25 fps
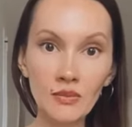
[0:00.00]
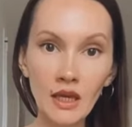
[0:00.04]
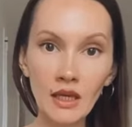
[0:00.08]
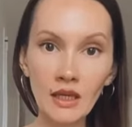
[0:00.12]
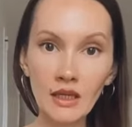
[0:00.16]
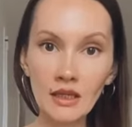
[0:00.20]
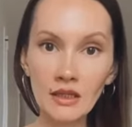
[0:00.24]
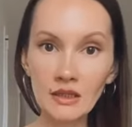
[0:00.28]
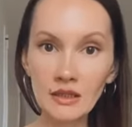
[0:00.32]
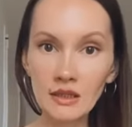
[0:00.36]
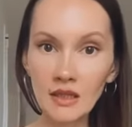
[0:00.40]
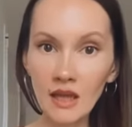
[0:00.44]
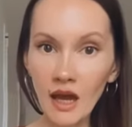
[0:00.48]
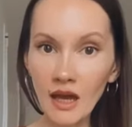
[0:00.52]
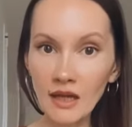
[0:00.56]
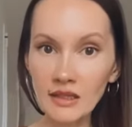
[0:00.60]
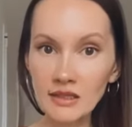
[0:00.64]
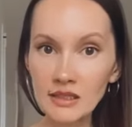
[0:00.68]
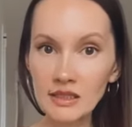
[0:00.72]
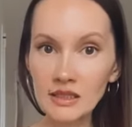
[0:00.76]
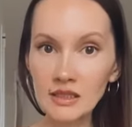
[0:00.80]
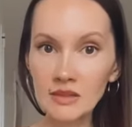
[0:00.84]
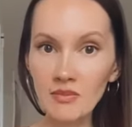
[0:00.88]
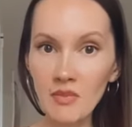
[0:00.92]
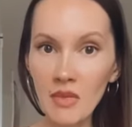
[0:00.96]
It does
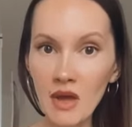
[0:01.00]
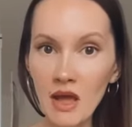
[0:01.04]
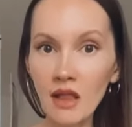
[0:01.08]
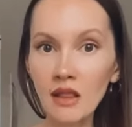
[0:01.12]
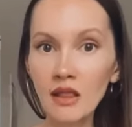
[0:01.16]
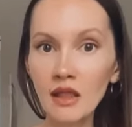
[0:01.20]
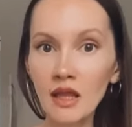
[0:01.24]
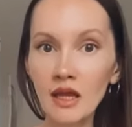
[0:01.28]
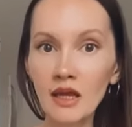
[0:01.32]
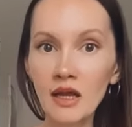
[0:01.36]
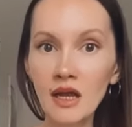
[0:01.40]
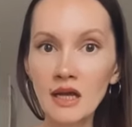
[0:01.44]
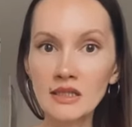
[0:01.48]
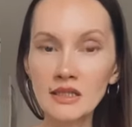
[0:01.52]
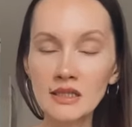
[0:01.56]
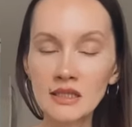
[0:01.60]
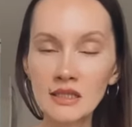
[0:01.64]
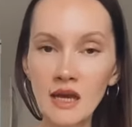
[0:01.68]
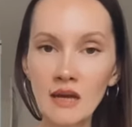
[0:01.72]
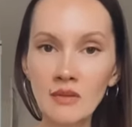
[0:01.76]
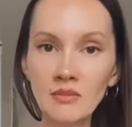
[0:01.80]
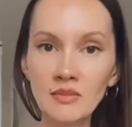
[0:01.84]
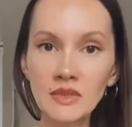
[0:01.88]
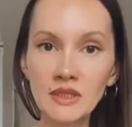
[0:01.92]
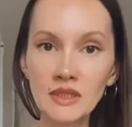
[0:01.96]
smell like
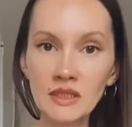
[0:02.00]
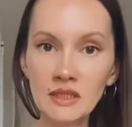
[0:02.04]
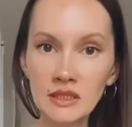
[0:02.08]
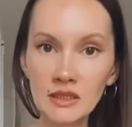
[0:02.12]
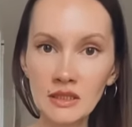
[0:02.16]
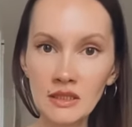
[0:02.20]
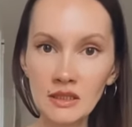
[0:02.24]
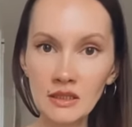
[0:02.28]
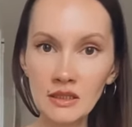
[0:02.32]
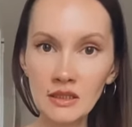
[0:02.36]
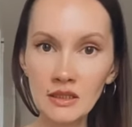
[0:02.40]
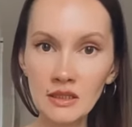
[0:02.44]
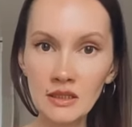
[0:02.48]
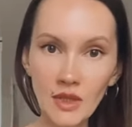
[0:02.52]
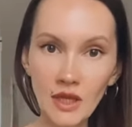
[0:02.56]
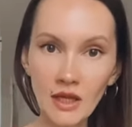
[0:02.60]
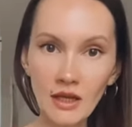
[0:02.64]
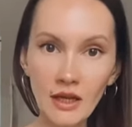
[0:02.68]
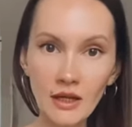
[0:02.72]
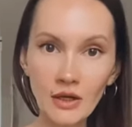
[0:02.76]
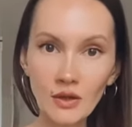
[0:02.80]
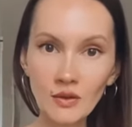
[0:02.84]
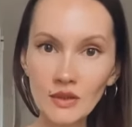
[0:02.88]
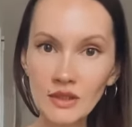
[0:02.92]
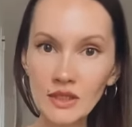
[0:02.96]
Assam tea. And I
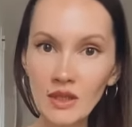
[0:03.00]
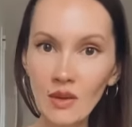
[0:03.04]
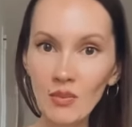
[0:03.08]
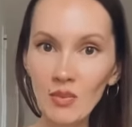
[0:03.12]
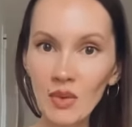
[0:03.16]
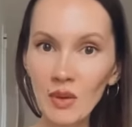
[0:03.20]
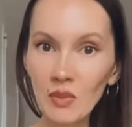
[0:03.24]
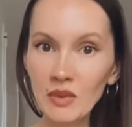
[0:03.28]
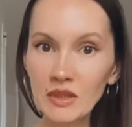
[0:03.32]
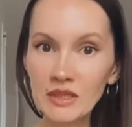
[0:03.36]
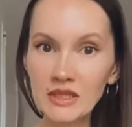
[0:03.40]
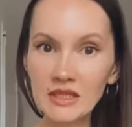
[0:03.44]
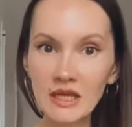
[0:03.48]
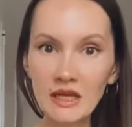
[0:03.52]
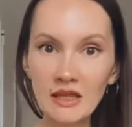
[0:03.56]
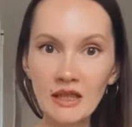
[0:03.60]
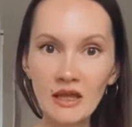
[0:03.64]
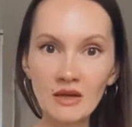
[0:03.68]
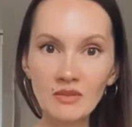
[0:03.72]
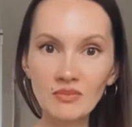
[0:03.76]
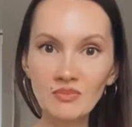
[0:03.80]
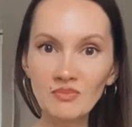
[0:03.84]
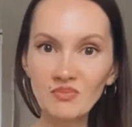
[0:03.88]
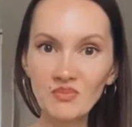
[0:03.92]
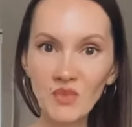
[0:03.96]
know some people say
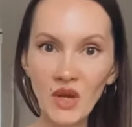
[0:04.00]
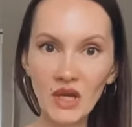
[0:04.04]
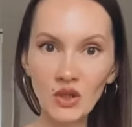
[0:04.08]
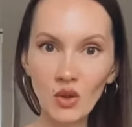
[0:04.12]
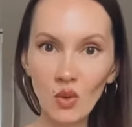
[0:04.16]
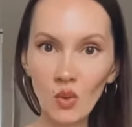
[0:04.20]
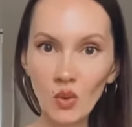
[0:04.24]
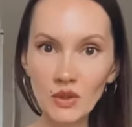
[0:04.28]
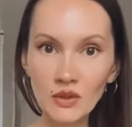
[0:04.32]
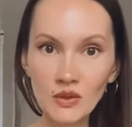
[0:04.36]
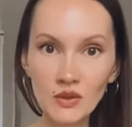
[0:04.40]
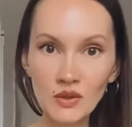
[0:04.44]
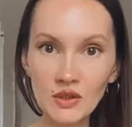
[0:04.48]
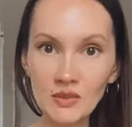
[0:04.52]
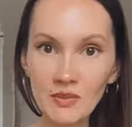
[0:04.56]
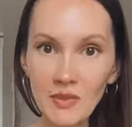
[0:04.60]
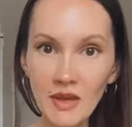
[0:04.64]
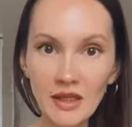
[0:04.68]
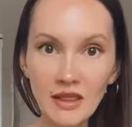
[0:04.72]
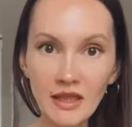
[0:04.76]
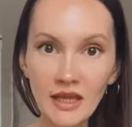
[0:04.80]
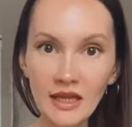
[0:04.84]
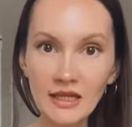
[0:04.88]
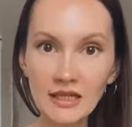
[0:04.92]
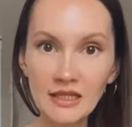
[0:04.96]
like, mm, I don't want to smell
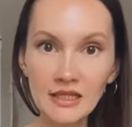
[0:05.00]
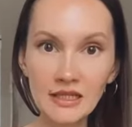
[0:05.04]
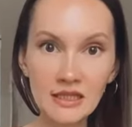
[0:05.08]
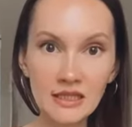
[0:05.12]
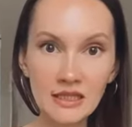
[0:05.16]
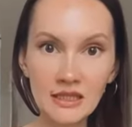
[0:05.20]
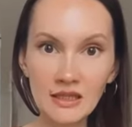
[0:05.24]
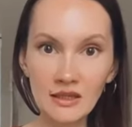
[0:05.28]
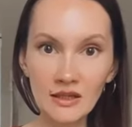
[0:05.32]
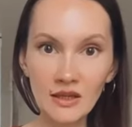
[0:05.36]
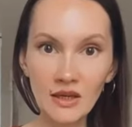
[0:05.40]
like tea.